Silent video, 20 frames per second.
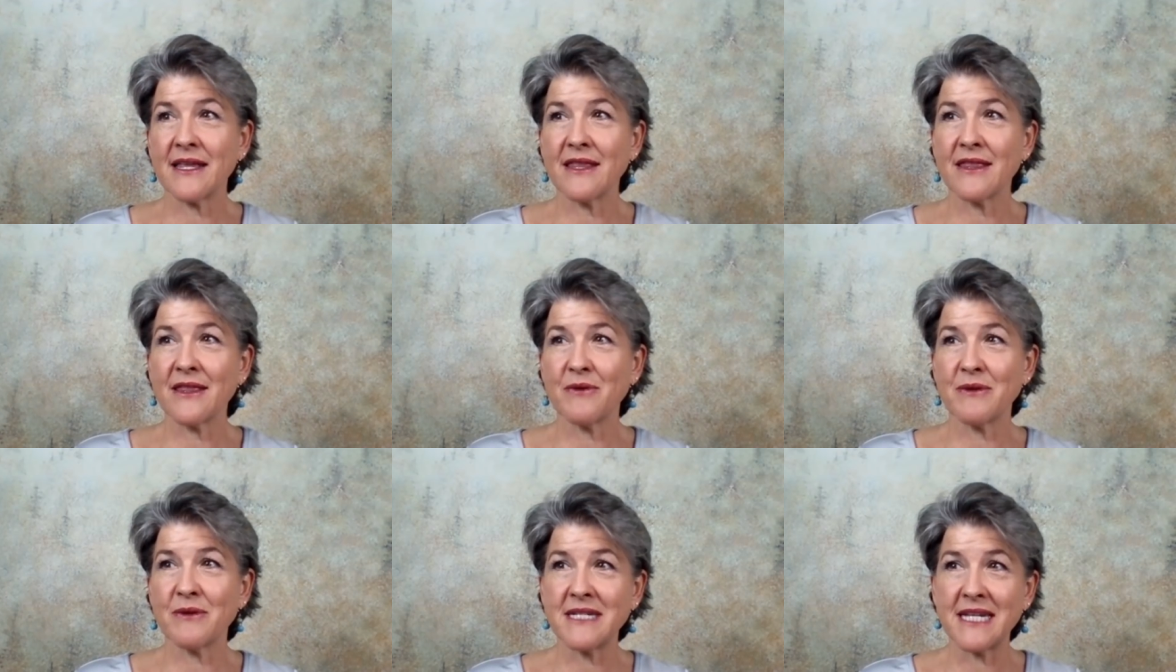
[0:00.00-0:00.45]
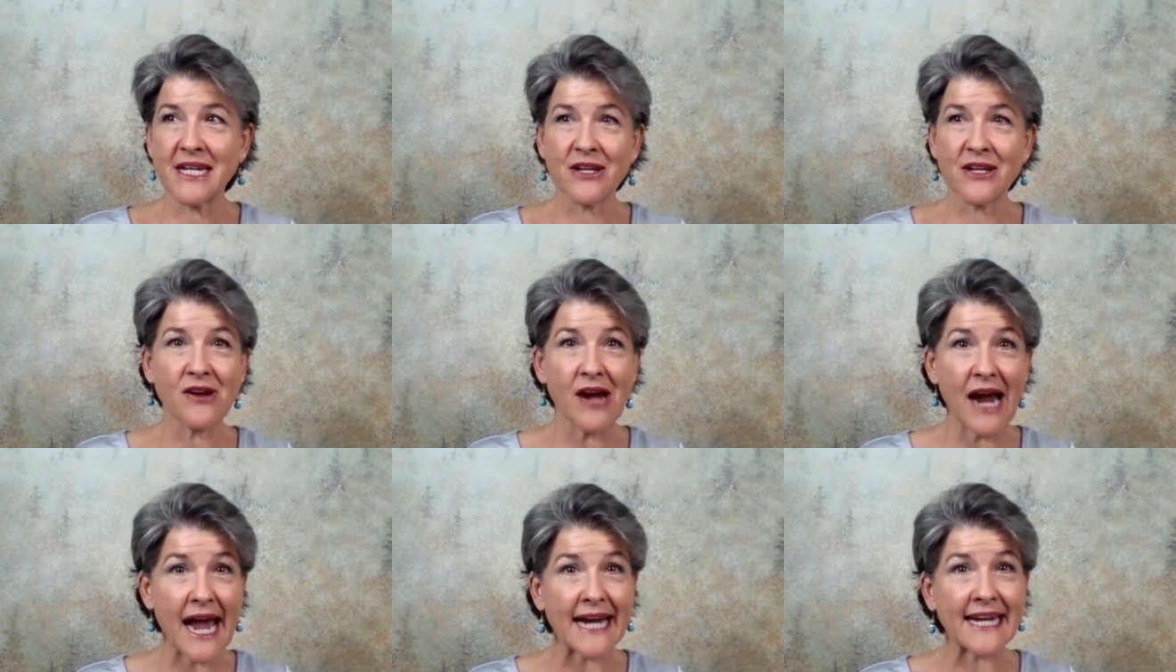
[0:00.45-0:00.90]
the
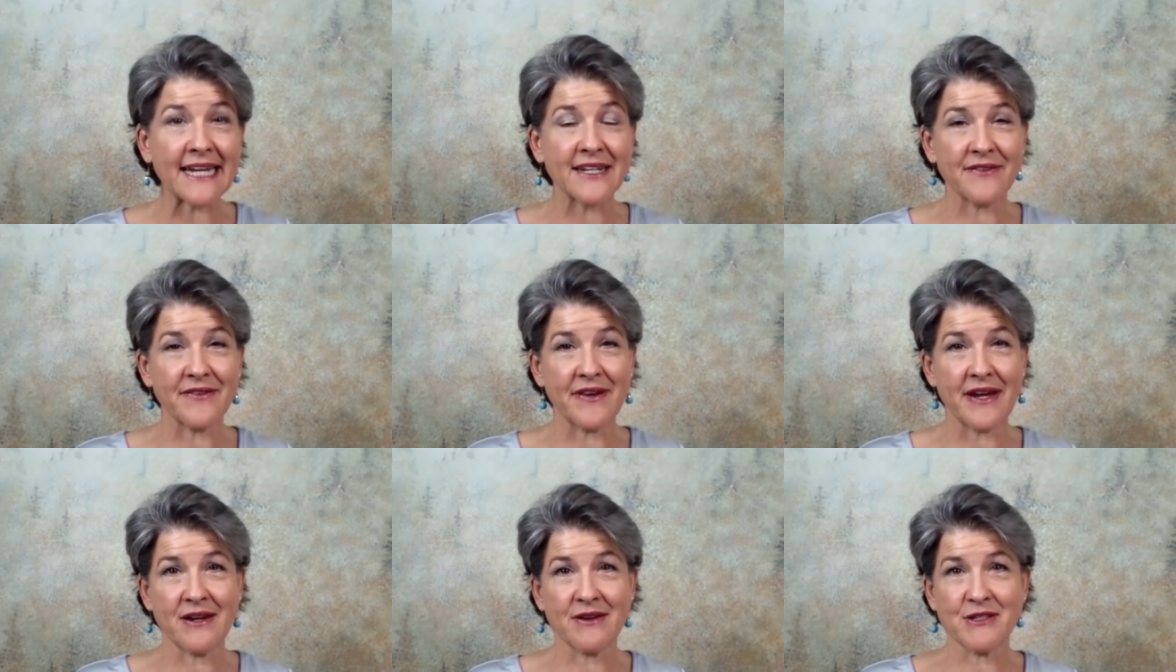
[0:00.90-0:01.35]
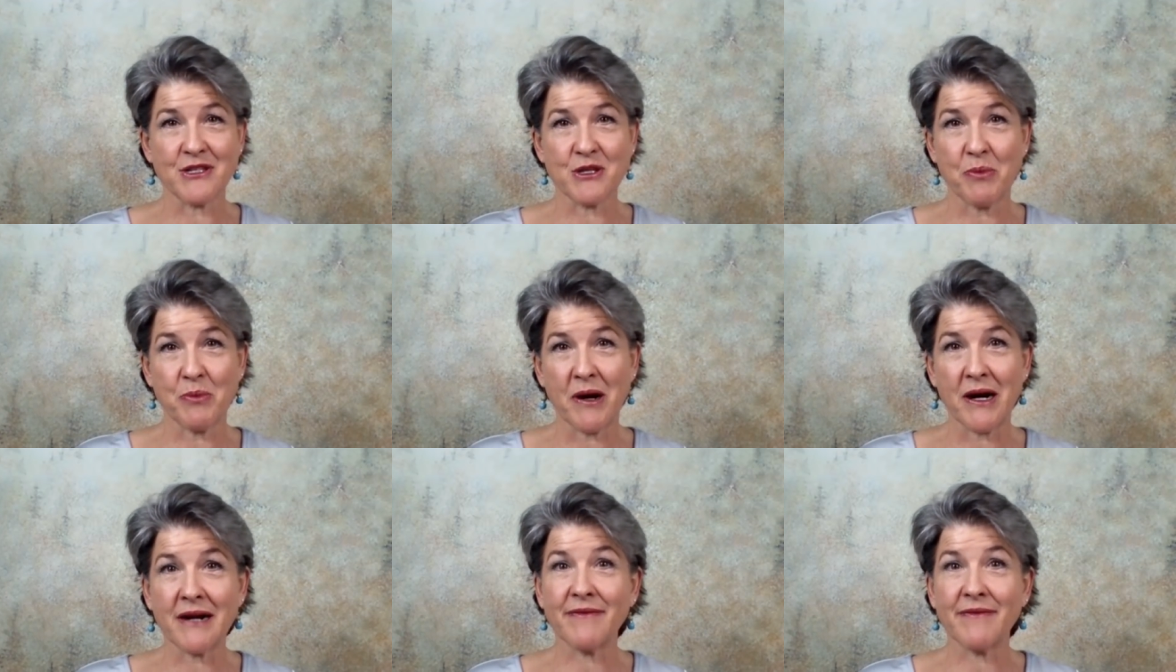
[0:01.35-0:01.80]
reticular activator is the
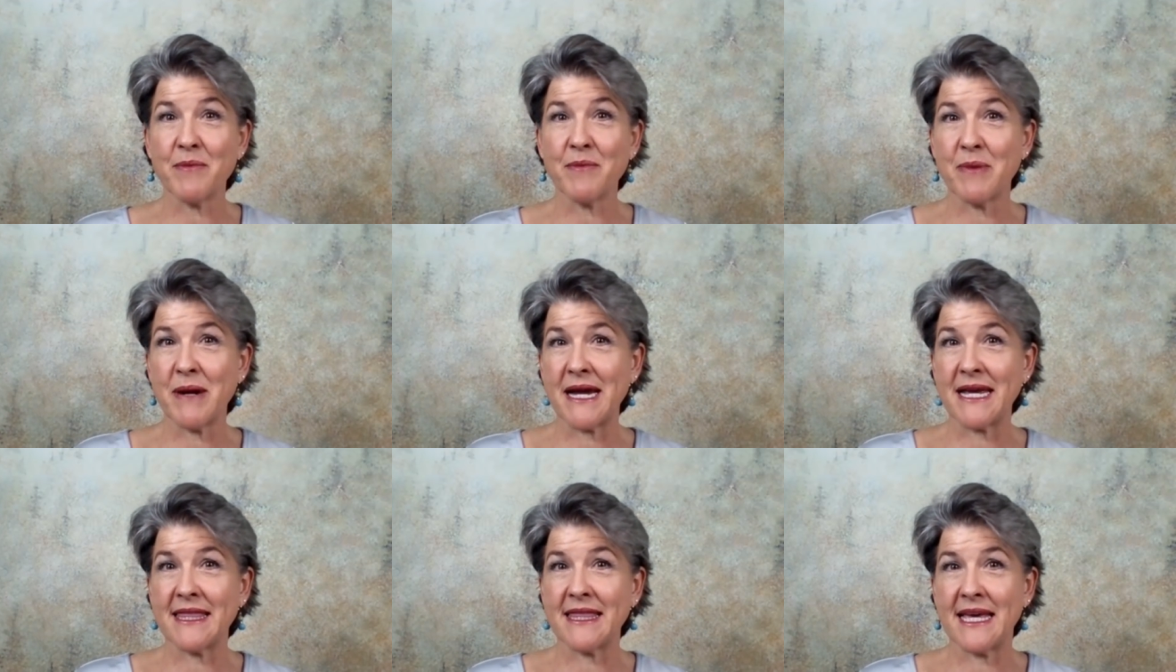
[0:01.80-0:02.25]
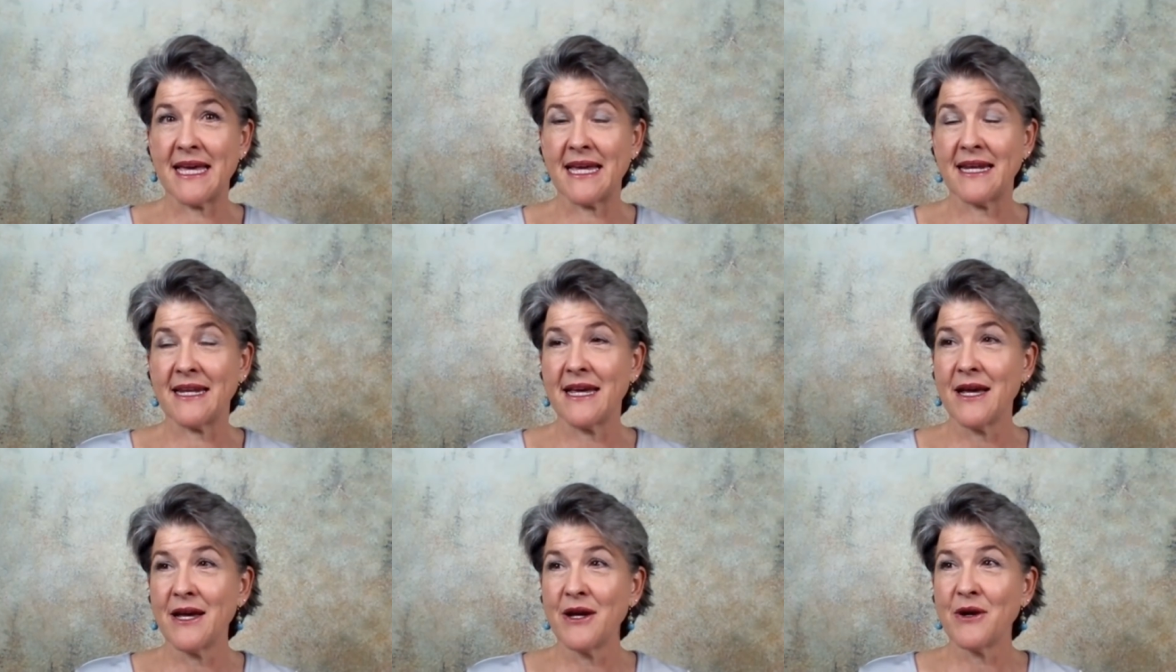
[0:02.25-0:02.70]
part of our brain that
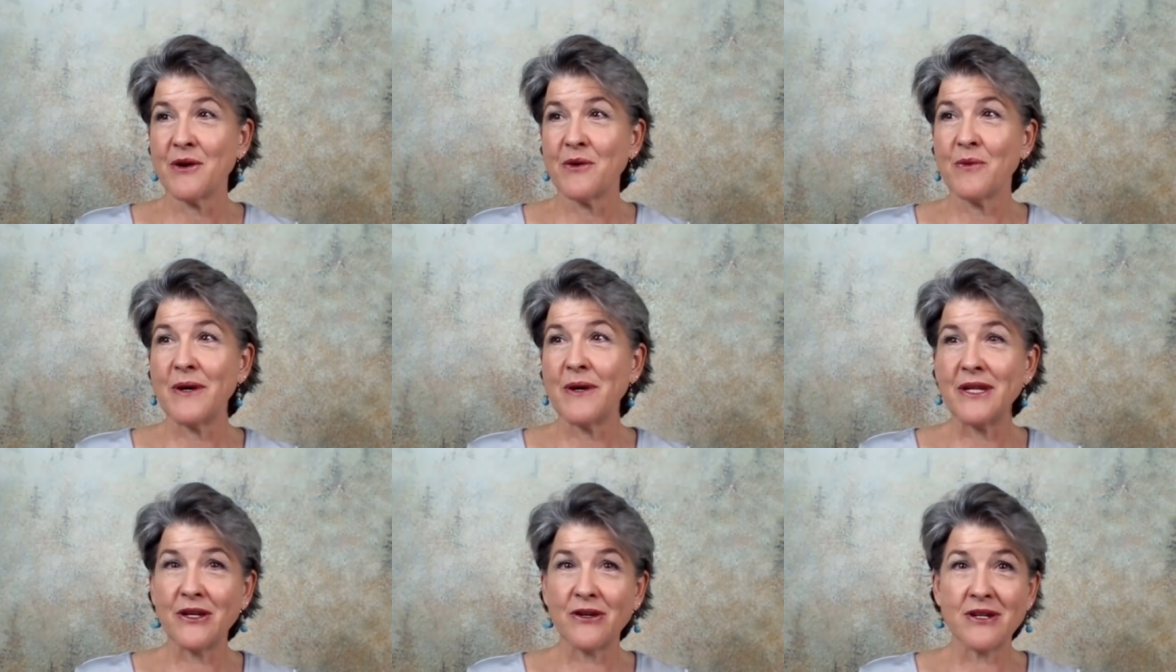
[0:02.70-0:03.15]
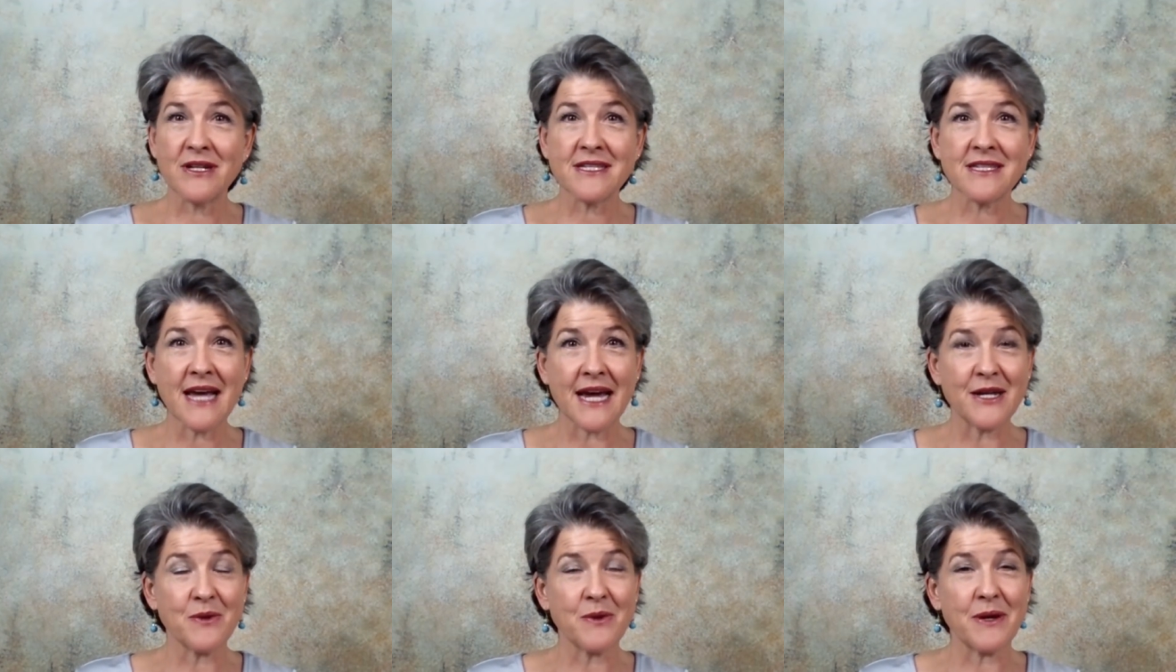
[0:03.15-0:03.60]
when you
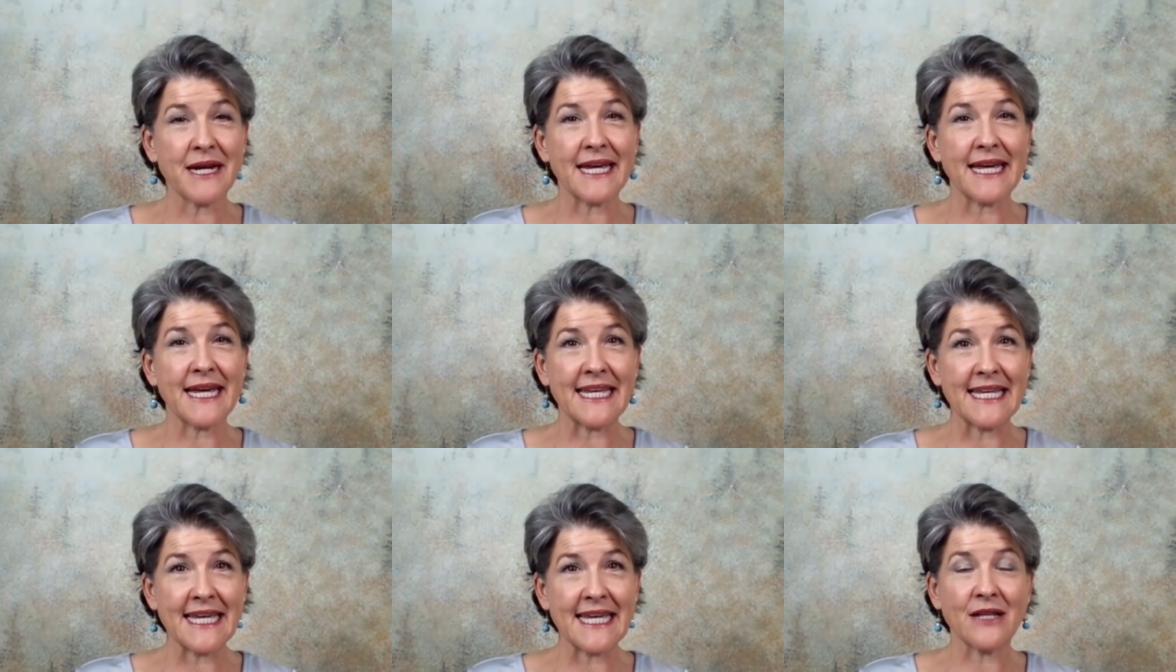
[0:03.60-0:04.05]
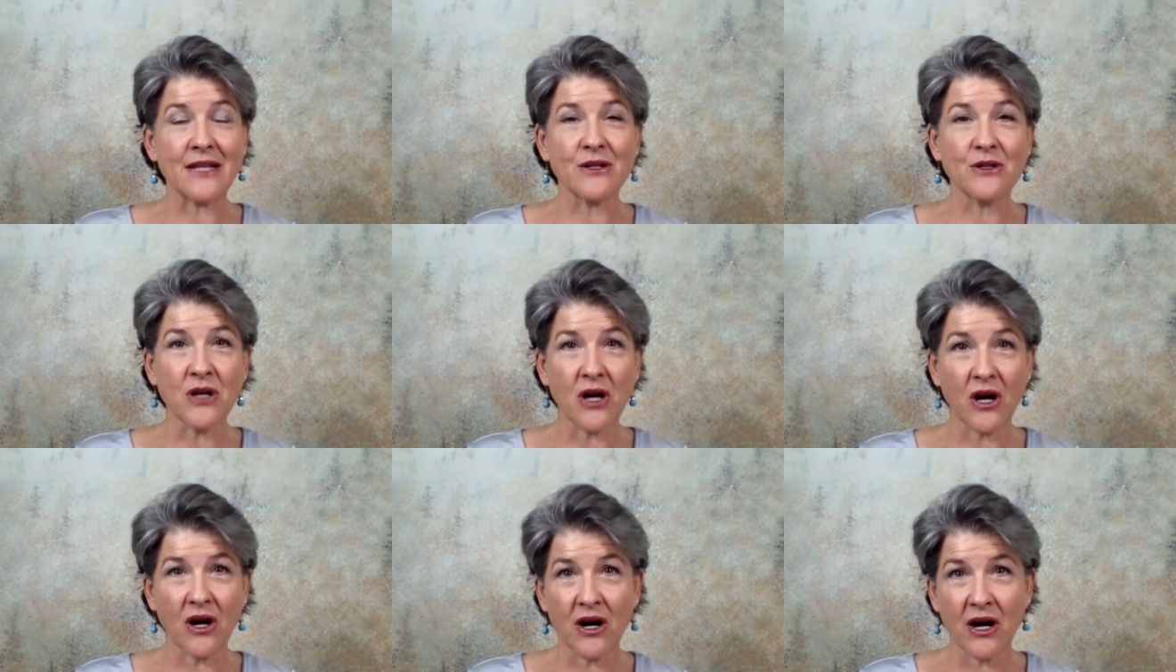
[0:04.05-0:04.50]
decide you want to get a yellow
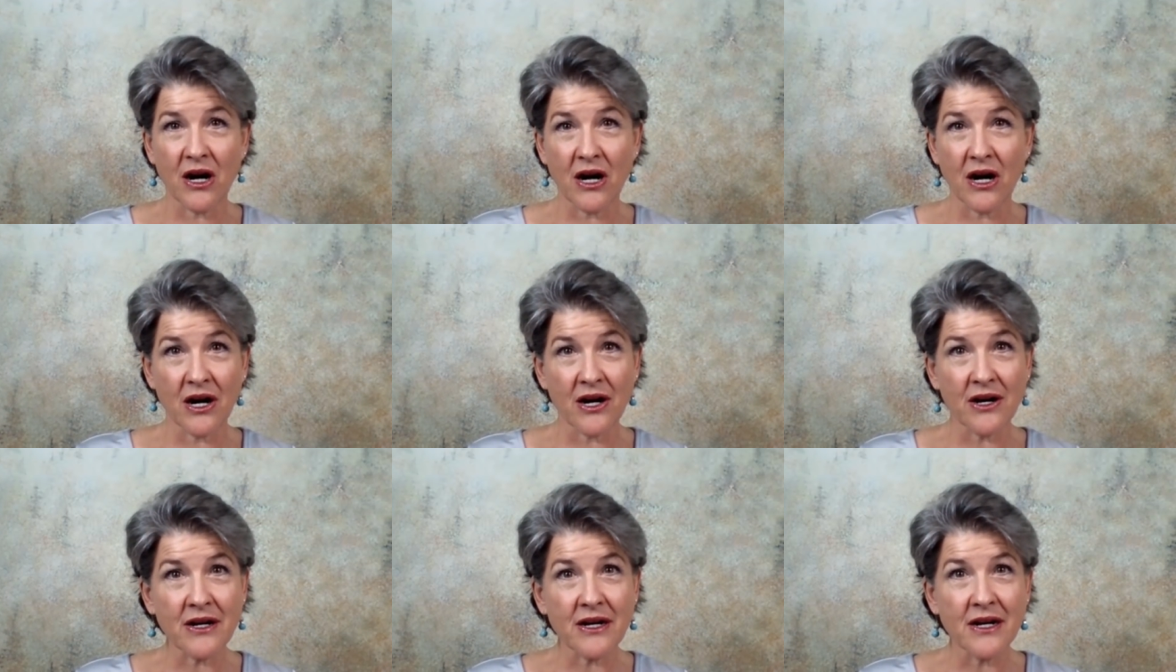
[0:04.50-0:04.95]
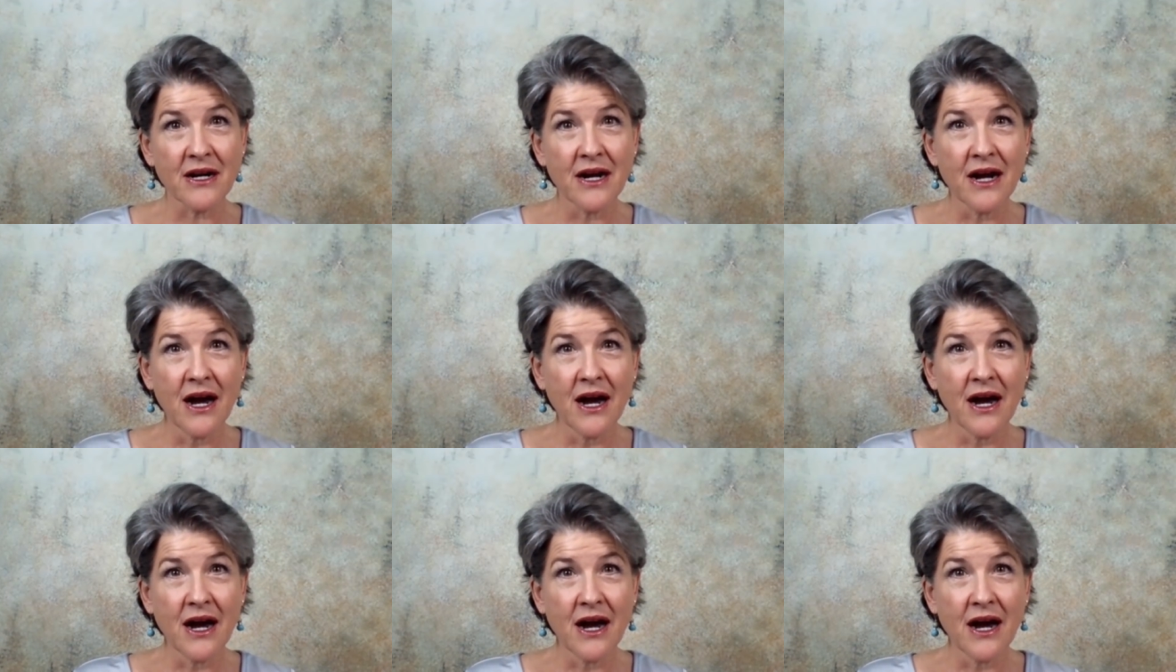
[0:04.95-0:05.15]
car,